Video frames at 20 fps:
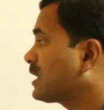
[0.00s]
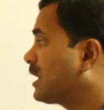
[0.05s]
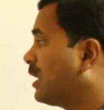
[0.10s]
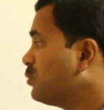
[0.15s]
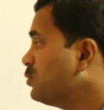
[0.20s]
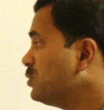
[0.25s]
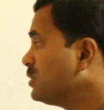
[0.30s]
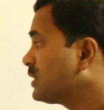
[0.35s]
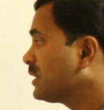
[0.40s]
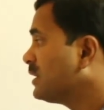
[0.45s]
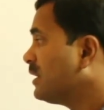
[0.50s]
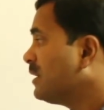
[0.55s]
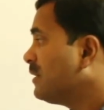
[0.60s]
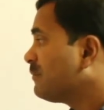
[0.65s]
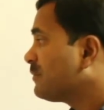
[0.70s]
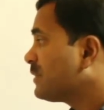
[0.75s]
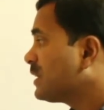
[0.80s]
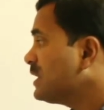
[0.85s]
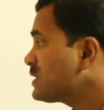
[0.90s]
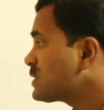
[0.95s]
count
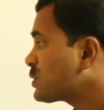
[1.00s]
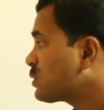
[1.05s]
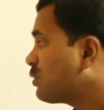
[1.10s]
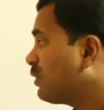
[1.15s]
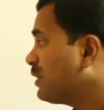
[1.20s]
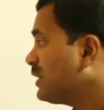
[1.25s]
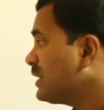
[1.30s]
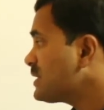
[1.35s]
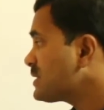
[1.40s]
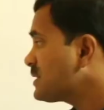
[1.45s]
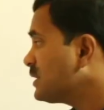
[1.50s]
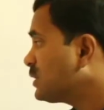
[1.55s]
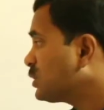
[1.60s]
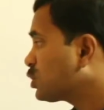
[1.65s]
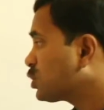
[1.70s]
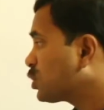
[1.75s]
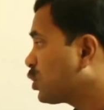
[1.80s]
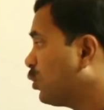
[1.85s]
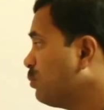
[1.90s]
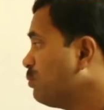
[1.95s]
is called as the
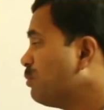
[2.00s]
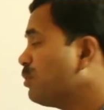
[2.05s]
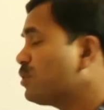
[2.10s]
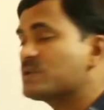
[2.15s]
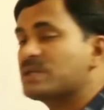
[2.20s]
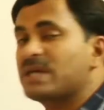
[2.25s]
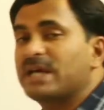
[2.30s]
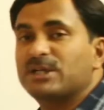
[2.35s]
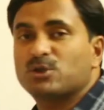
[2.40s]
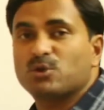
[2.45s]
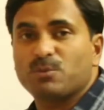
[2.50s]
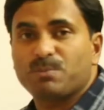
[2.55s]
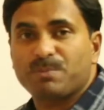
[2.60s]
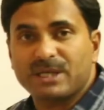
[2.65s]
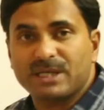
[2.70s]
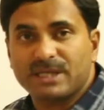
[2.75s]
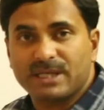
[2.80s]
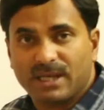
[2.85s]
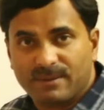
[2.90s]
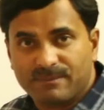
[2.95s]

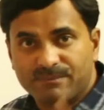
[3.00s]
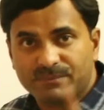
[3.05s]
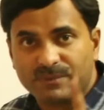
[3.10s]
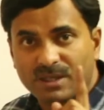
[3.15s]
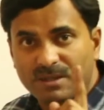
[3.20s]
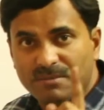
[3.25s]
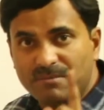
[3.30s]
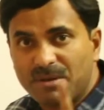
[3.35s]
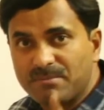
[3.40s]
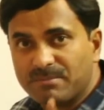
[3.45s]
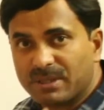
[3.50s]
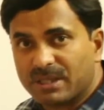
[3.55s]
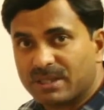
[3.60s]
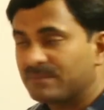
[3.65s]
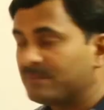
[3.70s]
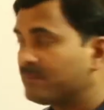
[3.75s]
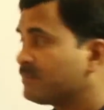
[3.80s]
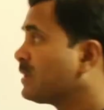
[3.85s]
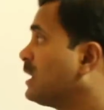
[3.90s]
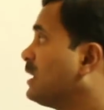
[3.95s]
thrombocytopenia. Remember,
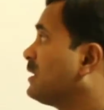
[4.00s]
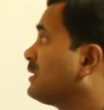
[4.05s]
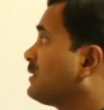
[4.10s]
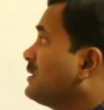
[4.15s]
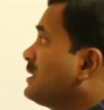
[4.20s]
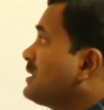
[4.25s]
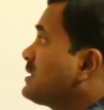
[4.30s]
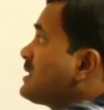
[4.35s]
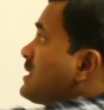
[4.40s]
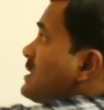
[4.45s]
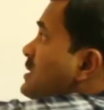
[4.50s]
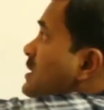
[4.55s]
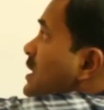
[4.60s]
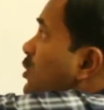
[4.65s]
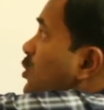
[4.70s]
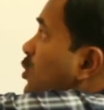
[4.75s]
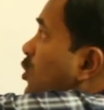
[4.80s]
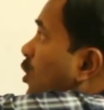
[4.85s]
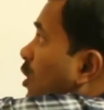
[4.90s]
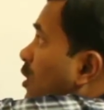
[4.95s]
this is
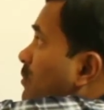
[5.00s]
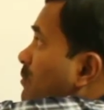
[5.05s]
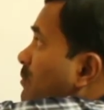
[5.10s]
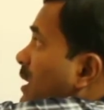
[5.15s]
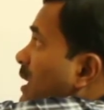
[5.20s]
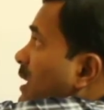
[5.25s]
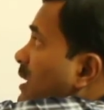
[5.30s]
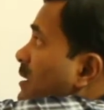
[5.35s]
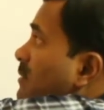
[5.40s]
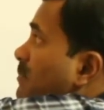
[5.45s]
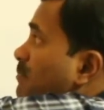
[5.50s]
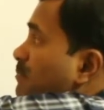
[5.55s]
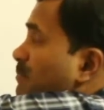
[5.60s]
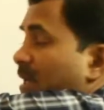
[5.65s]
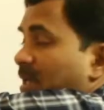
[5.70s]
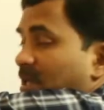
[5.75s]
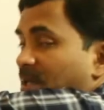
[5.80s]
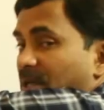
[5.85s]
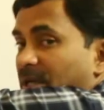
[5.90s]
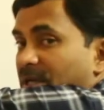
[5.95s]
the normal
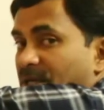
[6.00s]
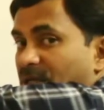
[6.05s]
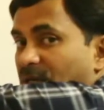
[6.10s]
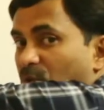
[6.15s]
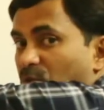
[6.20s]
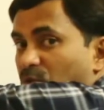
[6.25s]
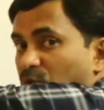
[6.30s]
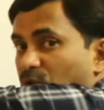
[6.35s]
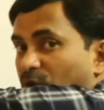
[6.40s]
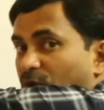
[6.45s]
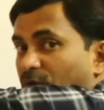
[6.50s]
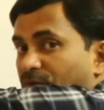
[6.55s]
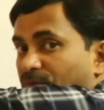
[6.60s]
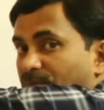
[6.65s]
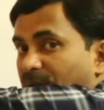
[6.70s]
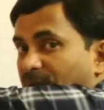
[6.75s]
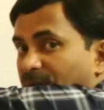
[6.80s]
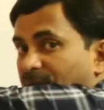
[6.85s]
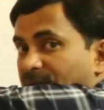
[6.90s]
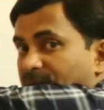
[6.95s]
platelet count
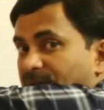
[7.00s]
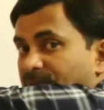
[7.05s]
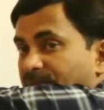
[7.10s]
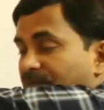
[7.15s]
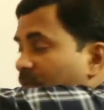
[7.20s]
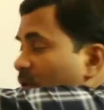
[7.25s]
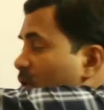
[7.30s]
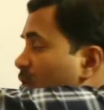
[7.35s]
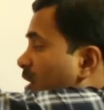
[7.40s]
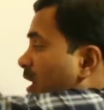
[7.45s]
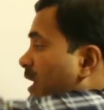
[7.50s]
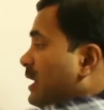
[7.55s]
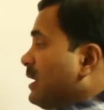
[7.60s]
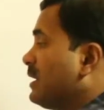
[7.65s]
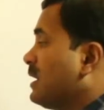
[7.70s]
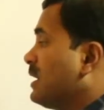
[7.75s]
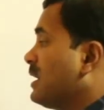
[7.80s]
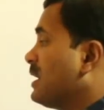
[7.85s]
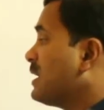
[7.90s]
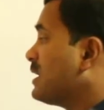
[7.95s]
of blood. Okay,
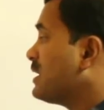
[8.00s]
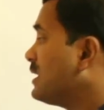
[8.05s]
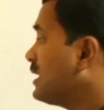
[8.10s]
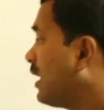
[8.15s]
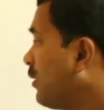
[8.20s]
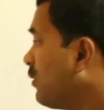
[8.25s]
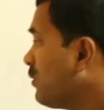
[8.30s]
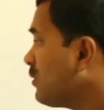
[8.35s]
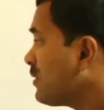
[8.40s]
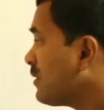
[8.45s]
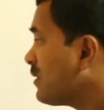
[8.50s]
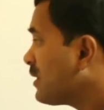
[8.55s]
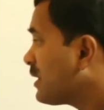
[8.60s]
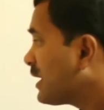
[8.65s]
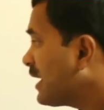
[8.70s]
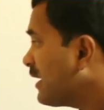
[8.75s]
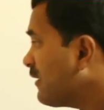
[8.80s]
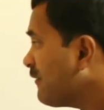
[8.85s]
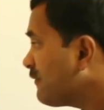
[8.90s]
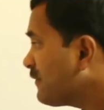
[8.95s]
now
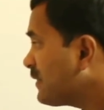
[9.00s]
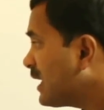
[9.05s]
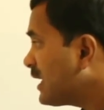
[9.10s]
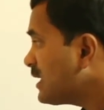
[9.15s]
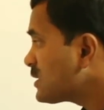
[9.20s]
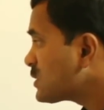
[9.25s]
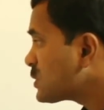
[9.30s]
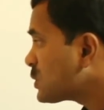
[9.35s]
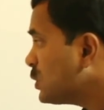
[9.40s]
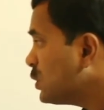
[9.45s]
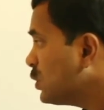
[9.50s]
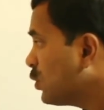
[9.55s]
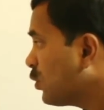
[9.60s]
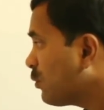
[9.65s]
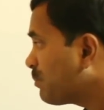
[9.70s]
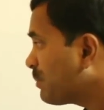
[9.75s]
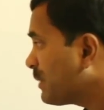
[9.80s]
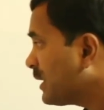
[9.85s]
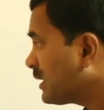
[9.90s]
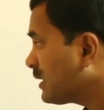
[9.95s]
if there is
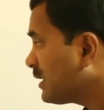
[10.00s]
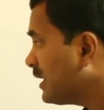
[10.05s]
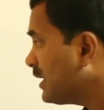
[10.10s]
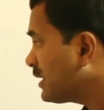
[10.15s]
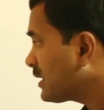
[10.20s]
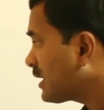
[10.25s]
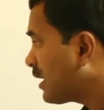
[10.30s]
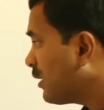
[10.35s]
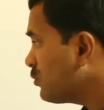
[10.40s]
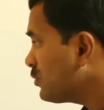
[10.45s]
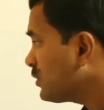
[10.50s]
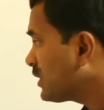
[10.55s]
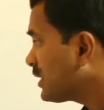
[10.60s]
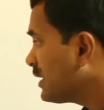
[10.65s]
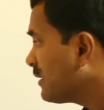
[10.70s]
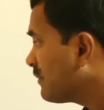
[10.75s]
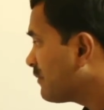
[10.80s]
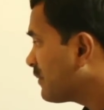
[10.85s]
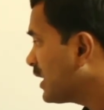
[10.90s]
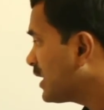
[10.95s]
low platelet count,
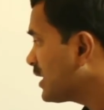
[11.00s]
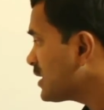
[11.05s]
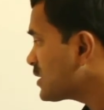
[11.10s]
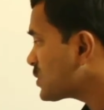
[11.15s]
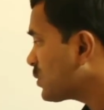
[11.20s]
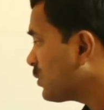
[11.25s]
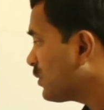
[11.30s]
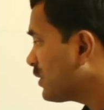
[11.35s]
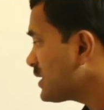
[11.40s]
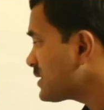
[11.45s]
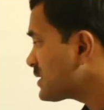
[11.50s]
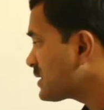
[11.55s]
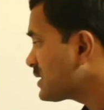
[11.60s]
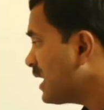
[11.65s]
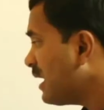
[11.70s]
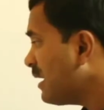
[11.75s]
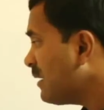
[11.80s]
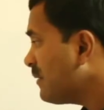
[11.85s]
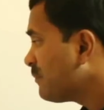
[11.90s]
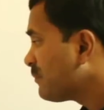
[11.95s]
it is called as
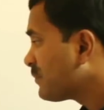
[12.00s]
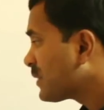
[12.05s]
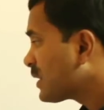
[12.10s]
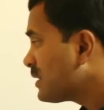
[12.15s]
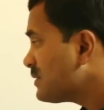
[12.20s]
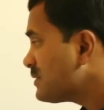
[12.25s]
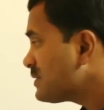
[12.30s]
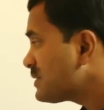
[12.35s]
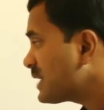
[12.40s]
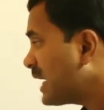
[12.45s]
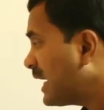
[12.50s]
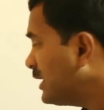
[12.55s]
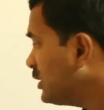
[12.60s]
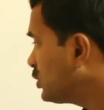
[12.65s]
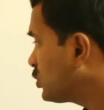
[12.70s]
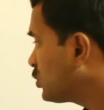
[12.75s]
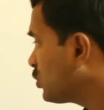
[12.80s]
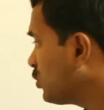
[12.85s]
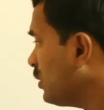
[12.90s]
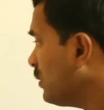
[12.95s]
the
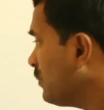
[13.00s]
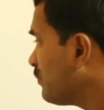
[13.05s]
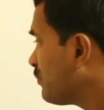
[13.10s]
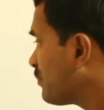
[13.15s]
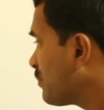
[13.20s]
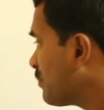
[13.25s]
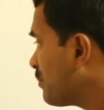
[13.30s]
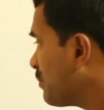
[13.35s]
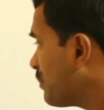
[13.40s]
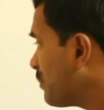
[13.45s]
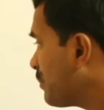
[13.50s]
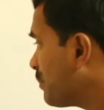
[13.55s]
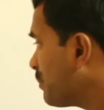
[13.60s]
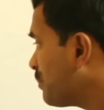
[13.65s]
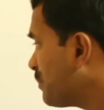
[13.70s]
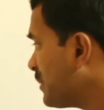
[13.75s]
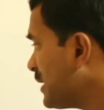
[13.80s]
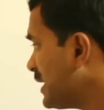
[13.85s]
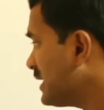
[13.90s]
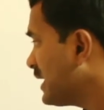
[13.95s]

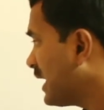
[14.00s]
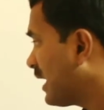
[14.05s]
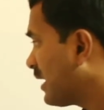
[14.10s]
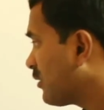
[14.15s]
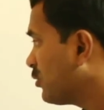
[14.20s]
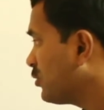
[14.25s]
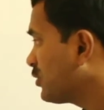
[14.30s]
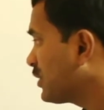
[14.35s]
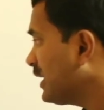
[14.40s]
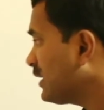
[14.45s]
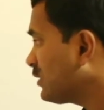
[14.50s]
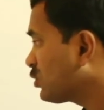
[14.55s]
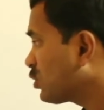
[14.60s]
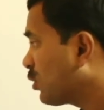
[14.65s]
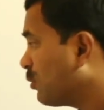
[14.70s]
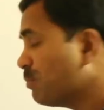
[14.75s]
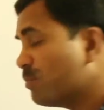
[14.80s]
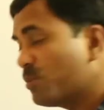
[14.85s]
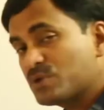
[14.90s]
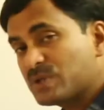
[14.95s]
cytopenia. Okay,
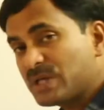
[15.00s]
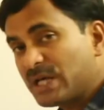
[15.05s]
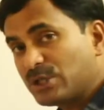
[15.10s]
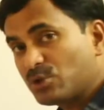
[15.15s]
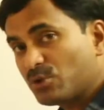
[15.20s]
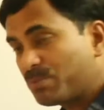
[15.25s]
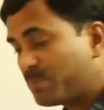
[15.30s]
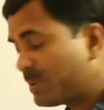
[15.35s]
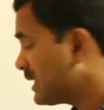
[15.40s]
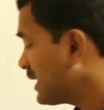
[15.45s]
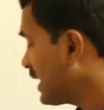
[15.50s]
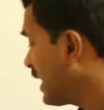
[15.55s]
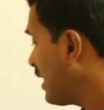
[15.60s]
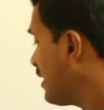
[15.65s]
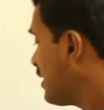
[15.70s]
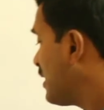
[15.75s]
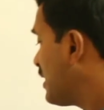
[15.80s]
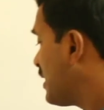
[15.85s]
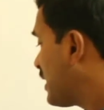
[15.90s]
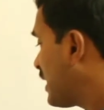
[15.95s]
thrombocytopenia.
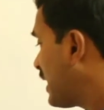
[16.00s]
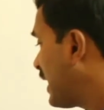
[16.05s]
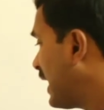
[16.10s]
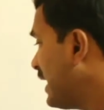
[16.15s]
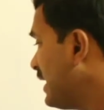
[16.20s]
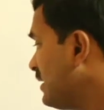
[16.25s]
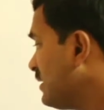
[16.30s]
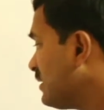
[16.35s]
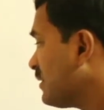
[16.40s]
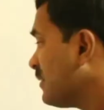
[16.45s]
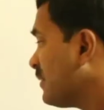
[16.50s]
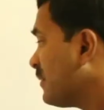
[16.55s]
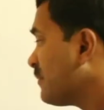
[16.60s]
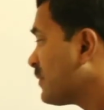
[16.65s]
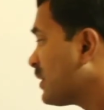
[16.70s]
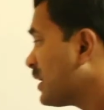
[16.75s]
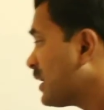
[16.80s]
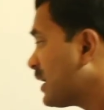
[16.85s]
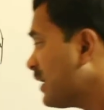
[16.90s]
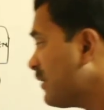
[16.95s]
And
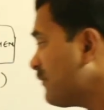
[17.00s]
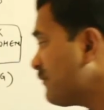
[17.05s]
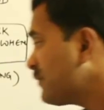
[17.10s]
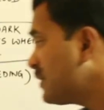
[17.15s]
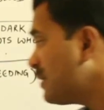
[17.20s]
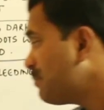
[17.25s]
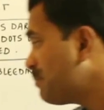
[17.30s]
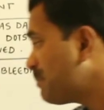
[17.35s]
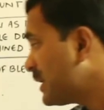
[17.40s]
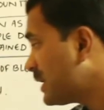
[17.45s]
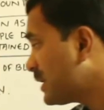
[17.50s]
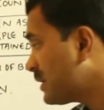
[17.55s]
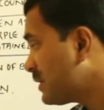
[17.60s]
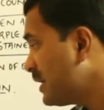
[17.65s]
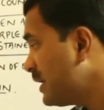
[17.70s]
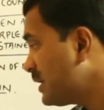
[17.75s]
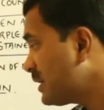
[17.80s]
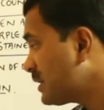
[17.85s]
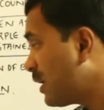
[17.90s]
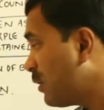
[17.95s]
if the
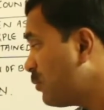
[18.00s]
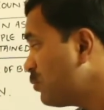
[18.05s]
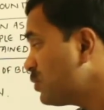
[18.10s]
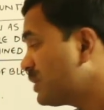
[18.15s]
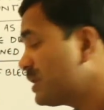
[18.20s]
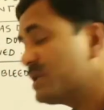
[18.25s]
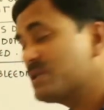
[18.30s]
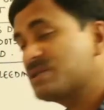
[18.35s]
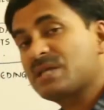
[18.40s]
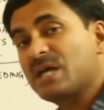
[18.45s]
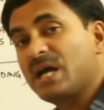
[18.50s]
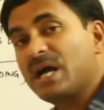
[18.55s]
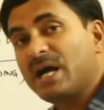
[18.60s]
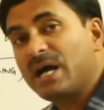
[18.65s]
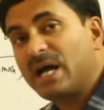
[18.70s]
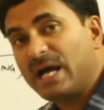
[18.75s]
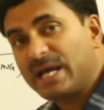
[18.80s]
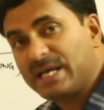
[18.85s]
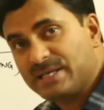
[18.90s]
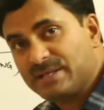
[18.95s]
platelet count is
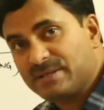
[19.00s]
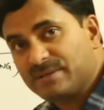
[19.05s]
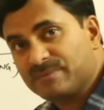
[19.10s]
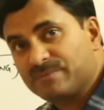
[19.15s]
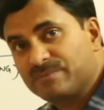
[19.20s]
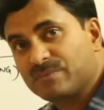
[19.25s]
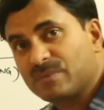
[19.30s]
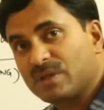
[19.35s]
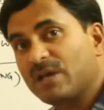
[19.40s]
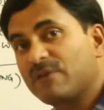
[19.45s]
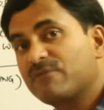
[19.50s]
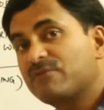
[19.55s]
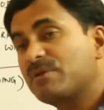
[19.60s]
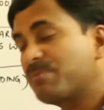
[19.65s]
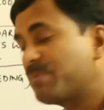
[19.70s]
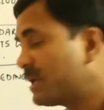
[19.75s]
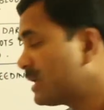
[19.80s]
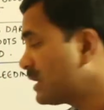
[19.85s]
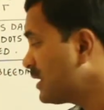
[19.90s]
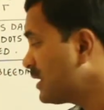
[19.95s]
high, it